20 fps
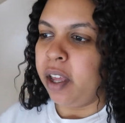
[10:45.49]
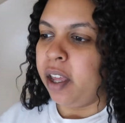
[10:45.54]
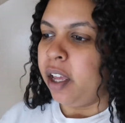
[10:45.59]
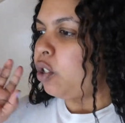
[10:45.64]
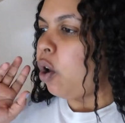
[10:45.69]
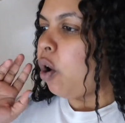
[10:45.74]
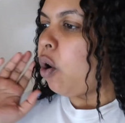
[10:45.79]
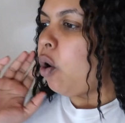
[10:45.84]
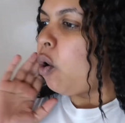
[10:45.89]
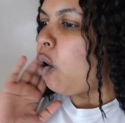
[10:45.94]

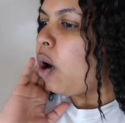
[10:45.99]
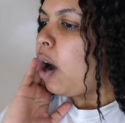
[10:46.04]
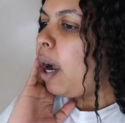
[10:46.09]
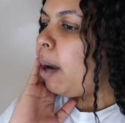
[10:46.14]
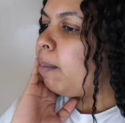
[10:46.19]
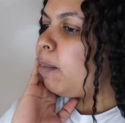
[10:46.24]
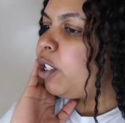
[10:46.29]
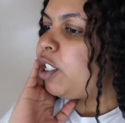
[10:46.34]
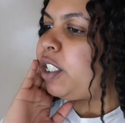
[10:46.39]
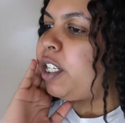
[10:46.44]
So
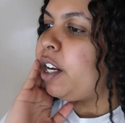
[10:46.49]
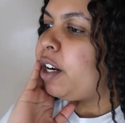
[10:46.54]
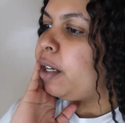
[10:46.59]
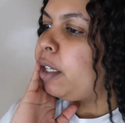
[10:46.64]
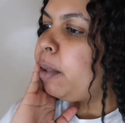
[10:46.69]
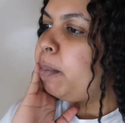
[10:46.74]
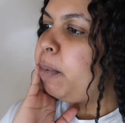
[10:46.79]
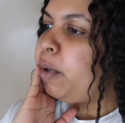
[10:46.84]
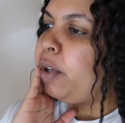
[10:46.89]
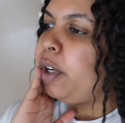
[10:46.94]
I'm just here
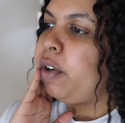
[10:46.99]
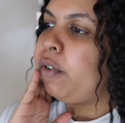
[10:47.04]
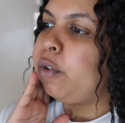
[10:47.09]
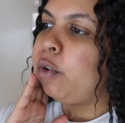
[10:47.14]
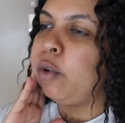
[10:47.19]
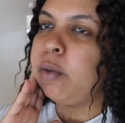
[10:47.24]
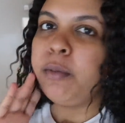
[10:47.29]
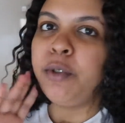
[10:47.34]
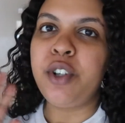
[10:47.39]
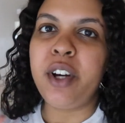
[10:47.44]
in the beauty
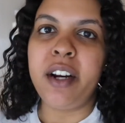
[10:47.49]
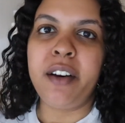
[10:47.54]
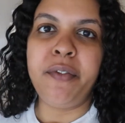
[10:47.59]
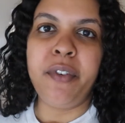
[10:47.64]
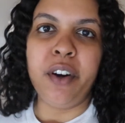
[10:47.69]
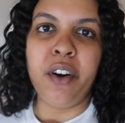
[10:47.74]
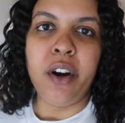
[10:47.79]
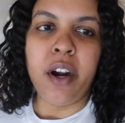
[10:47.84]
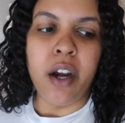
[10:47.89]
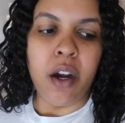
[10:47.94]
room trying to
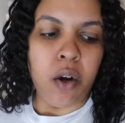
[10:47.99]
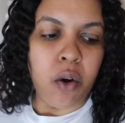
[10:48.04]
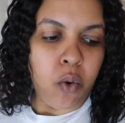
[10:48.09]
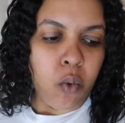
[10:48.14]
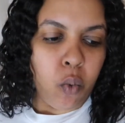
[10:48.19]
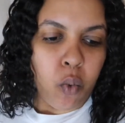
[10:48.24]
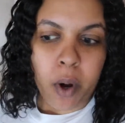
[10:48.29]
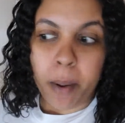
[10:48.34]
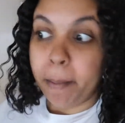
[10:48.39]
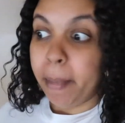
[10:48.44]
figure
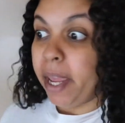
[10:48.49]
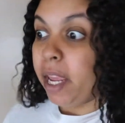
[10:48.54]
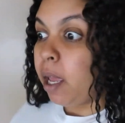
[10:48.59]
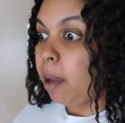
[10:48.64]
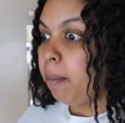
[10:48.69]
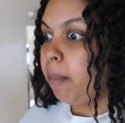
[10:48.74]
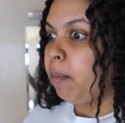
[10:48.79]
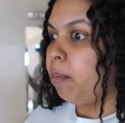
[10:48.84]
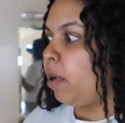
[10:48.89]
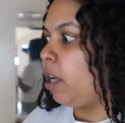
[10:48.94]
out what
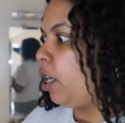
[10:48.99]
makeup I'm